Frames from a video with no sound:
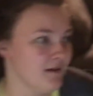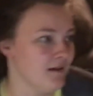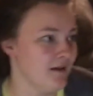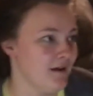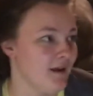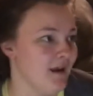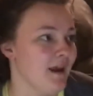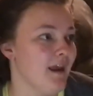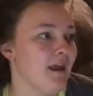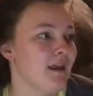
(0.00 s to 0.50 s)

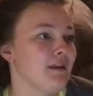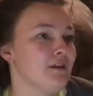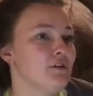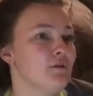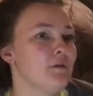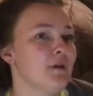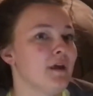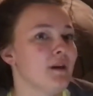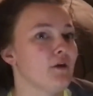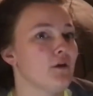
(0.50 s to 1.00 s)
Mm-hmm. And
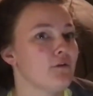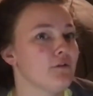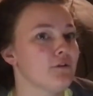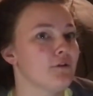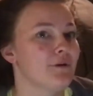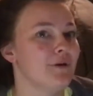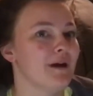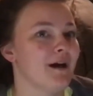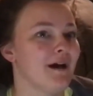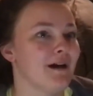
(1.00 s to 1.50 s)
you can
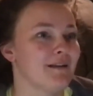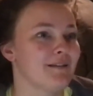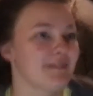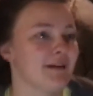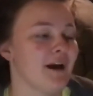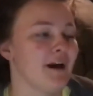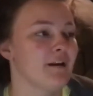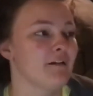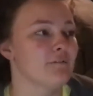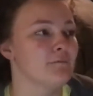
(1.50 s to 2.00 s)
also get a
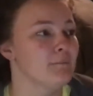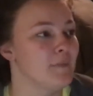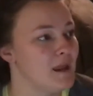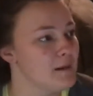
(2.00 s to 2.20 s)
side of